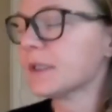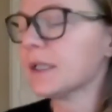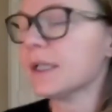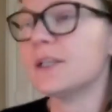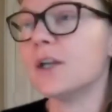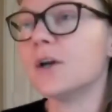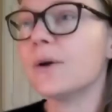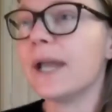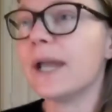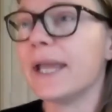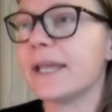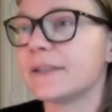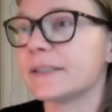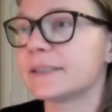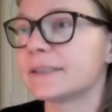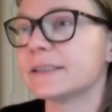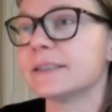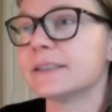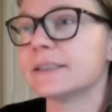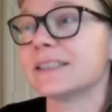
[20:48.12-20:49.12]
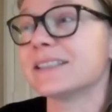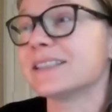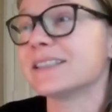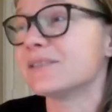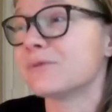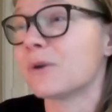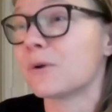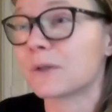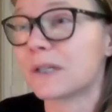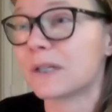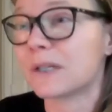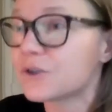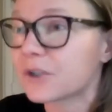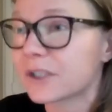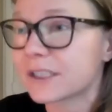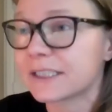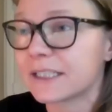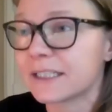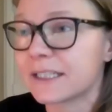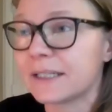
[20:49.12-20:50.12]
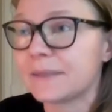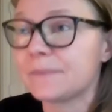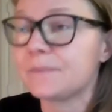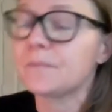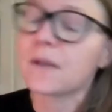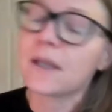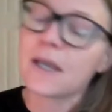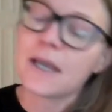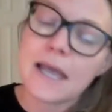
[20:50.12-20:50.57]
hey, this is what we're interested in.